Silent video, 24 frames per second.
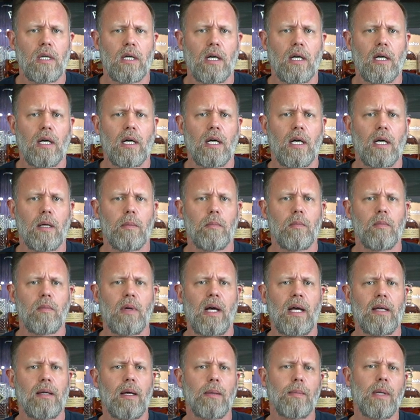Um,
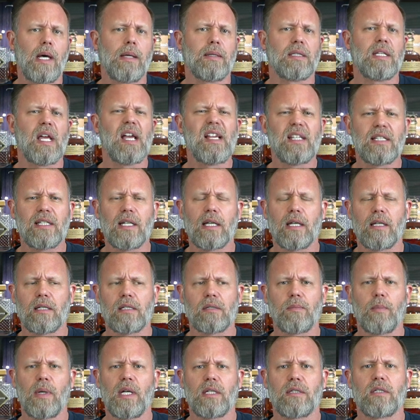I, am not tasting it as
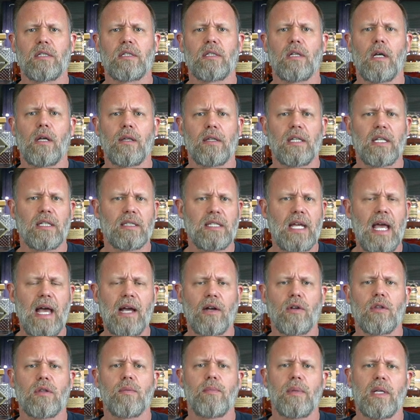much on the
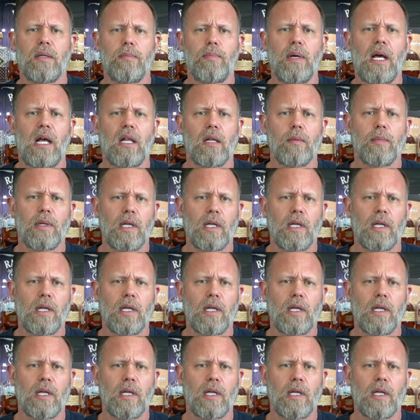attack or the mid palate,